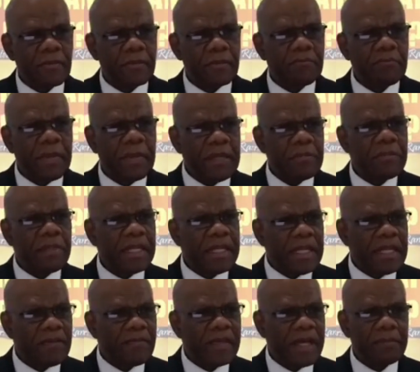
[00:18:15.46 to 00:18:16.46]
Many
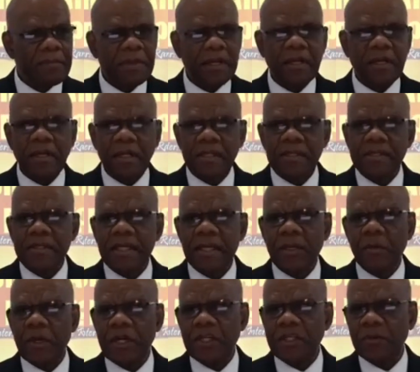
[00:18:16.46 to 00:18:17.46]
believe that because they
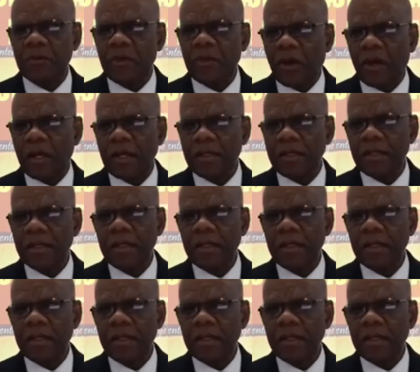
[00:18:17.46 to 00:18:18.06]
worship God,